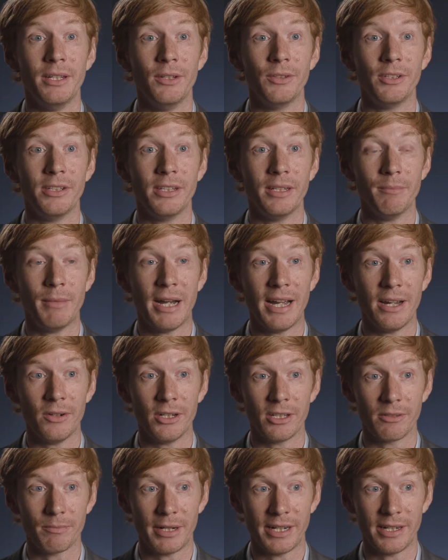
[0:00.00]
using a
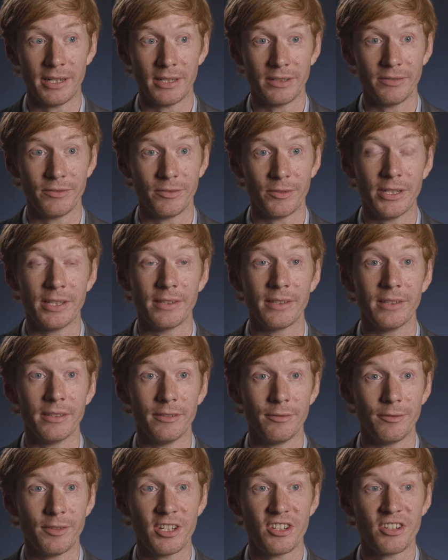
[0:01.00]
bio-inspired, for instance,
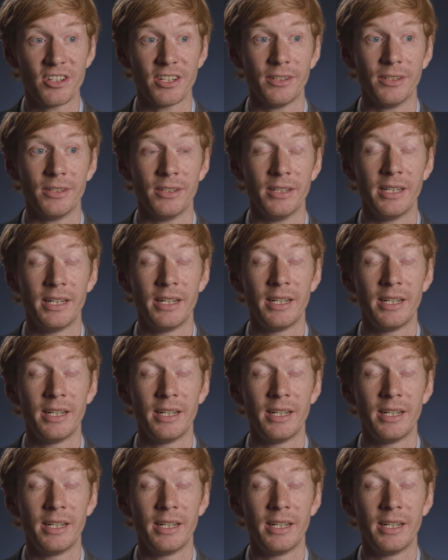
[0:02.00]
a fish tail.